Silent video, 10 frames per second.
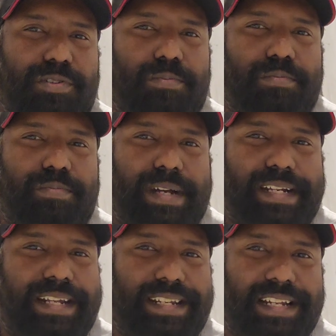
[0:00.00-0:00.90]
from
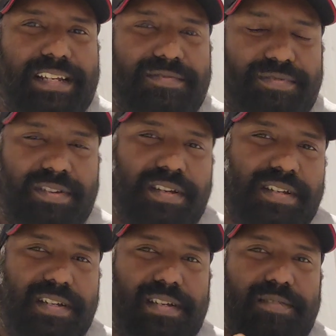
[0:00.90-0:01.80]
my daily life,
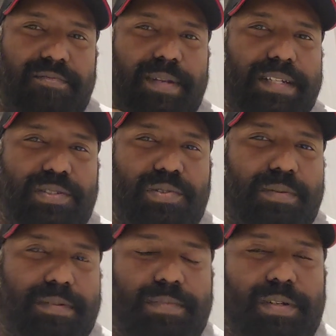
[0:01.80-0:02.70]
please do
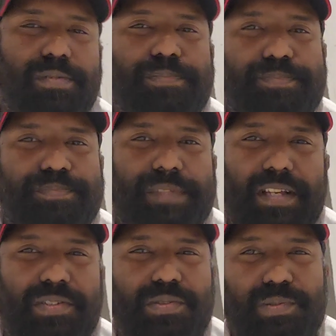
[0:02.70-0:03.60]
comment below
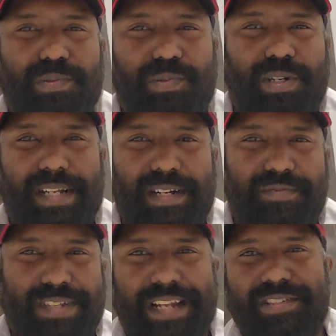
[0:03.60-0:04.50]
as to what kind
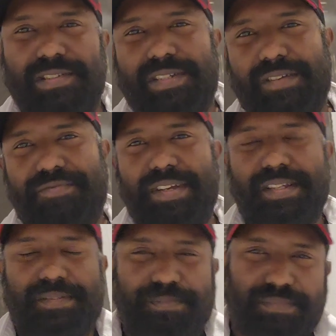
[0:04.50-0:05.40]
of challenges I
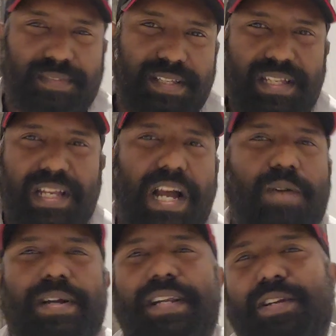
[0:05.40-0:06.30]
faced,
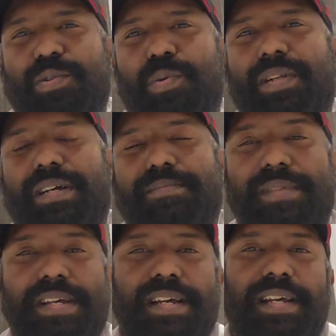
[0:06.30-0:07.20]
how I try to
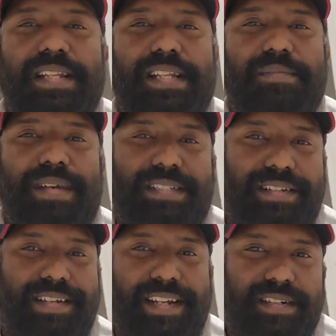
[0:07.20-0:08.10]
overcome them as
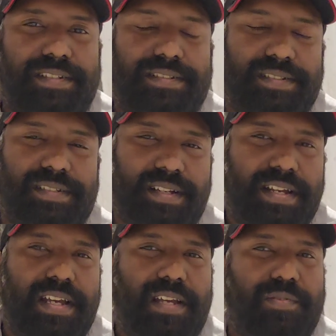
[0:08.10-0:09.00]
a creator.
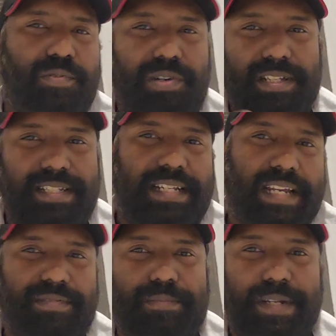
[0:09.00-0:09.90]
If you want these
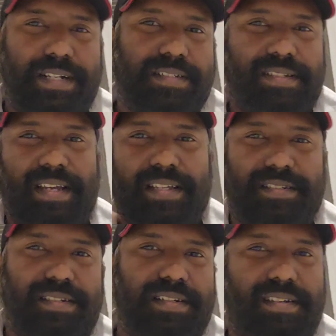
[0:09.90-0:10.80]
live updates
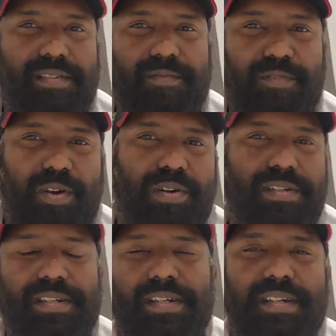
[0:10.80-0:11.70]
as a
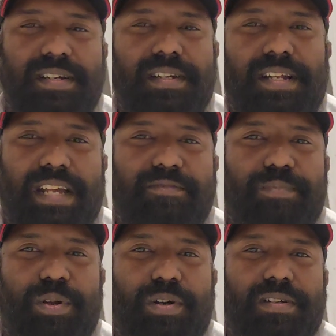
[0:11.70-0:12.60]
vlog,
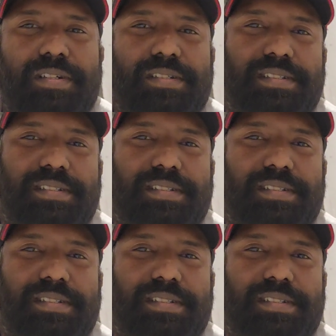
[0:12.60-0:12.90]
live blog,